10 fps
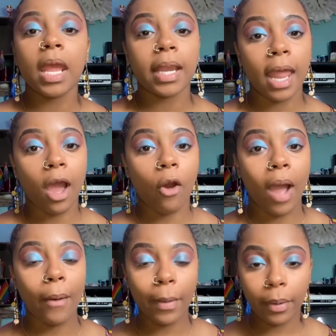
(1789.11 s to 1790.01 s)
Now,
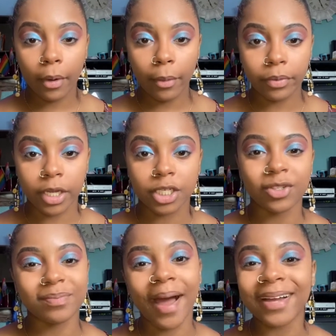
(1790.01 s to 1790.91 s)
how I put on blush, you
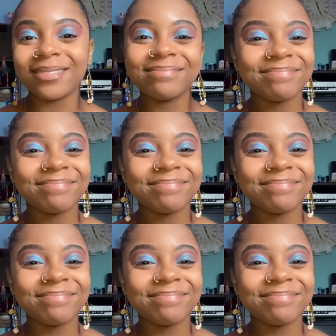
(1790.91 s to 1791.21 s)
smile